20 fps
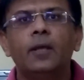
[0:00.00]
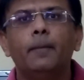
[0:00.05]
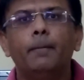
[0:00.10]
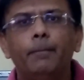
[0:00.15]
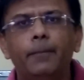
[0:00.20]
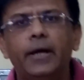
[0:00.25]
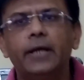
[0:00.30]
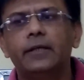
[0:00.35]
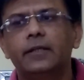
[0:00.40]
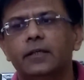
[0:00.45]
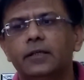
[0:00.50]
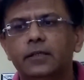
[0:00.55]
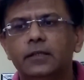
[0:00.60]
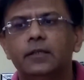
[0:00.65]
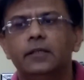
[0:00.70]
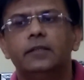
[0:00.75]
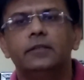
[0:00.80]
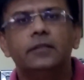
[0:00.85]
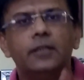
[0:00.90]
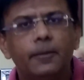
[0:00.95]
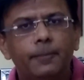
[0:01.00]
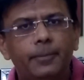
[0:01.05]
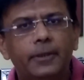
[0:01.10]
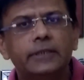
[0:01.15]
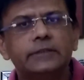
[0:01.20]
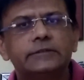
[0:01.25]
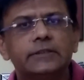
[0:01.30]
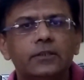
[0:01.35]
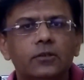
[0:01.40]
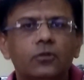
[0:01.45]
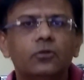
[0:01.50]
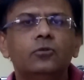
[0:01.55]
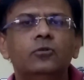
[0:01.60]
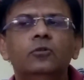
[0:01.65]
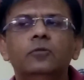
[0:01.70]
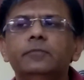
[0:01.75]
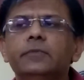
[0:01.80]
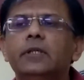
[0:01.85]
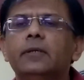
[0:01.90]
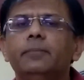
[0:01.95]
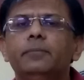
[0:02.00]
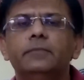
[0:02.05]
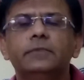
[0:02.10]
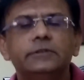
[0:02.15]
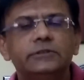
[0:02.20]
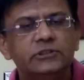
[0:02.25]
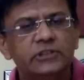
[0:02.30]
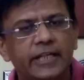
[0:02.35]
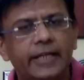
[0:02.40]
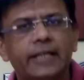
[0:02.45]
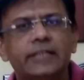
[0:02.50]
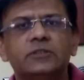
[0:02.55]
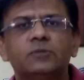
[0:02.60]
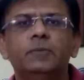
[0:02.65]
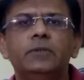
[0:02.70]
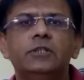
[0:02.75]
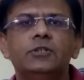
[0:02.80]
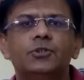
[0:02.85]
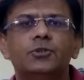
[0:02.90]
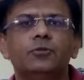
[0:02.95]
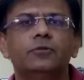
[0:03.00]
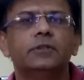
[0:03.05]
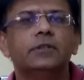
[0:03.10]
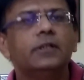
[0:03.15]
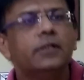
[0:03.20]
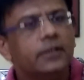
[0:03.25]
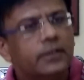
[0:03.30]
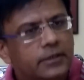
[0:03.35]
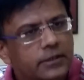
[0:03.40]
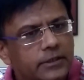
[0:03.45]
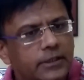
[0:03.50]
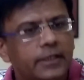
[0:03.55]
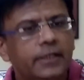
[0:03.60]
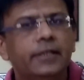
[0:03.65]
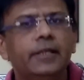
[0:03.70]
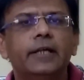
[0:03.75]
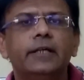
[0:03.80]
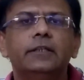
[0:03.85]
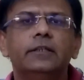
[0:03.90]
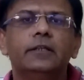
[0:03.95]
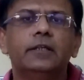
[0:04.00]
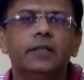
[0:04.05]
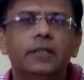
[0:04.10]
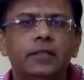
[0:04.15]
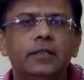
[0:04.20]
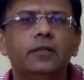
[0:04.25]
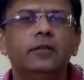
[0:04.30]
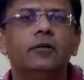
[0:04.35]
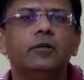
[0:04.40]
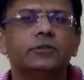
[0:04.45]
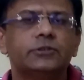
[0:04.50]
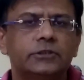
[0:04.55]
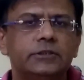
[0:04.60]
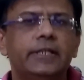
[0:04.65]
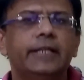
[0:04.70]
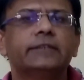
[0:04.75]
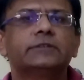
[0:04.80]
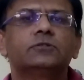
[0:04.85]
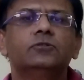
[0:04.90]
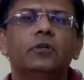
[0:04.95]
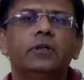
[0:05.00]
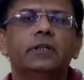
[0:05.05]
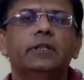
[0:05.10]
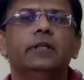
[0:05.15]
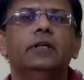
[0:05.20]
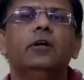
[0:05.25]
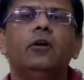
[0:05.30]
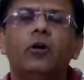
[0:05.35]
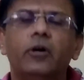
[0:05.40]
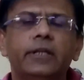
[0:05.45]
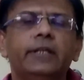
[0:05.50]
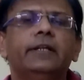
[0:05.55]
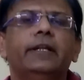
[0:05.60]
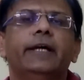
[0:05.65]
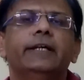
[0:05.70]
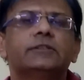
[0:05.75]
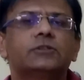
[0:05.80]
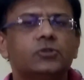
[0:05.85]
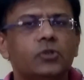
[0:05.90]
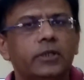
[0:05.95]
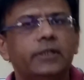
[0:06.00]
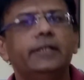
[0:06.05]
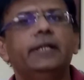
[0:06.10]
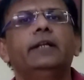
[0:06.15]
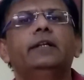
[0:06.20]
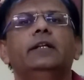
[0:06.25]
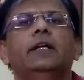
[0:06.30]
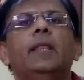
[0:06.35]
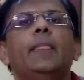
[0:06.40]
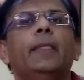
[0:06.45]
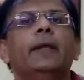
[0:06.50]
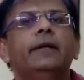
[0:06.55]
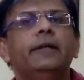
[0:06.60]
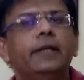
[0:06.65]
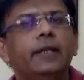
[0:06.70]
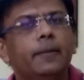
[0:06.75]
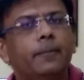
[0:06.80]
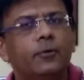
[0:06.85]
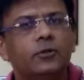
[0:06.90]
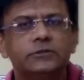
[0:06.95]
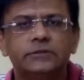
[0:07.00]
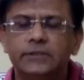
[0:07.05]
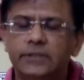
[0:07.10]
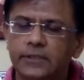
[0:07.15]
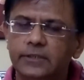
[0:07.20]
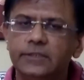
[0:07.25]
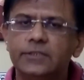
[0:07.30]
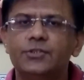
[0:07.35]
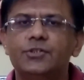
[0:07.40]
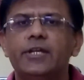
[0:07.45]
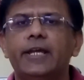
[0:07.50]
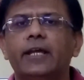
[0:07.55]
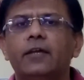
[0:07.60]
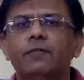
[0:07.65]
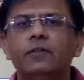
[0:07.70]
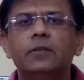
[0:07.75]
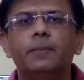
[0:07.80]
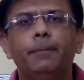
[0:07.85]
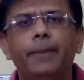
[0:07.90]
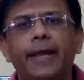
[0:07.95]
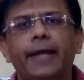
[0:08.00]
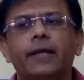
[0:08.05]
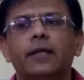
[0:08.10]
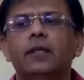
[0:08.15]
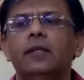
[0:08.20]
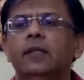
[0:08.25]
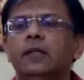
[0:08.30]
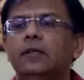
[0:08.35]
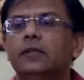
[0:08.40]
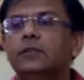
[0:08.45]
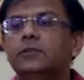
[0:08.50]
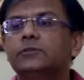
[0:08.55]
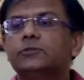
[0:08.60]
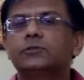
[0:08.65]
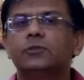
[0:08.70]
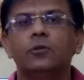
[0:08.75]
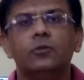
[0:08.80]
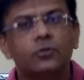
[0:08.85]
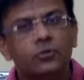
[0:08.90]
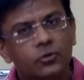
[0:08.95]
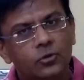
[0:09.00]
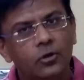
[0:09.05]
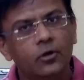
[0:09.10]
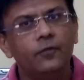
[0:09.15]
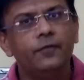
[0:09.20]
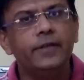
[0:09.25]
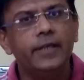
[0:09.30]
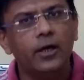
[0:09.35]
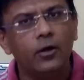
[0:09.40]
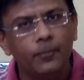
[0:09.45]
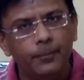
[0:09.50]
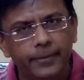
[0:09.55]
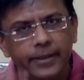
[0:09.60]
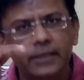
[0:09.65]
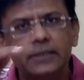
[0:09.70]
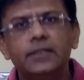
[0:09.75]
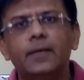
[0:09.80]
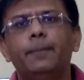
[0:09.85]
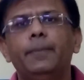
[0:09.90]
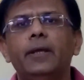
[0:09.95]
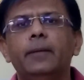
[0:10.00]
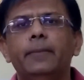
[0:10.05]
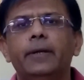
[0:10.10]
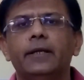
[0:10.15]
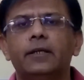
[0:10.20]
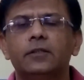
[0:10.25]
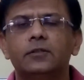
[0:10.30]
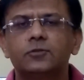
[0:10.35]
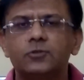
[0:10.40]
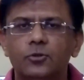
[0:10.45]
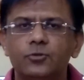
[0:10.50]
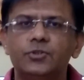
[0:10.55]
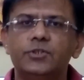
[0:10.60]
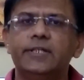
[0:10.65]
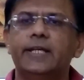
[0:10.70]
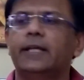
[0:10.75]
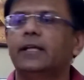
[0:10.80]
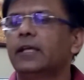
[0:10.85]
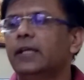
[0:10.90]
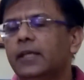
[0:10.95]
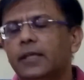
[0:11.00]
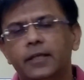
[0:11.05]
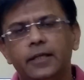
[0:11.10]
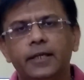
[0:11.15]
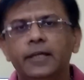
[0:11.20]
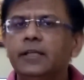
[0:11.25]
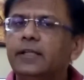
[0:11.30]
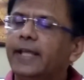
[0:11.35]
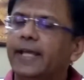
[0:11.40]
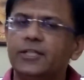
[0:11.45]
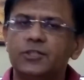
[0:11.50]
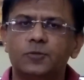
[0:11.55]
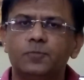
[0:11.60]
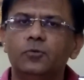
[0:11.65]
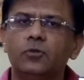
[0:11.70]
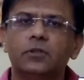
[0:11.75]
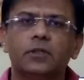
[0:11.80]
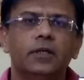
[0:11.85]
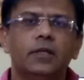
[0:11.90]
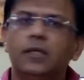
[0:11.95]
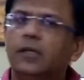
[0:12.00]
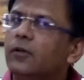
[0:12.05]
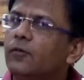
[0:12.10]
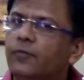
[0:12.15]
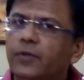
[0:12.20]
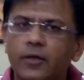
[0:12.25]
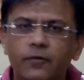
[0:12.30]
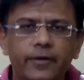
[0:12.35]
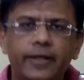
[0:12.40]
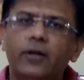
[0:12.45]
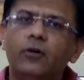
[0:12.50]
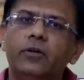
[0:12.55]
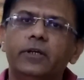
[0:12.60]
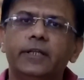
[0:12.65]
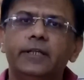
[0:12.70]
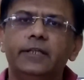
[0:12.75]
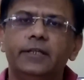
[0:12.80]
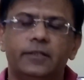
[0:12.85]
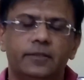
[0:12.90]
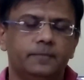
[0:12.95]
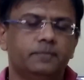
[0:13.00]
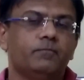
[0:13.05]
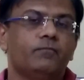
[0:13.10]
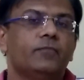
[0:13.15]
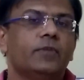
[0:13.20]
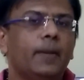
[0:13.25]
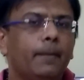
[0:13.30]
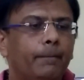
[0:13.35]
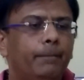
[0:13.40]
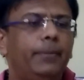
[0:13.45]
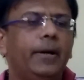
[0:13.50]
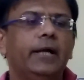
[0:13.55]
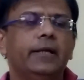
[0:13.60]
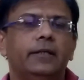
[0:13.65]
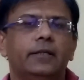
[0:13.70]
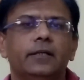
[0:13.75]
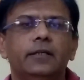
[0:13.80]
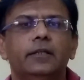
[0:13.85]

but the person to whom the check has been issued, he or she has not, or it has not yet deposited the check with bank. So though we have made the payment through check in cash book, we have recorded it, but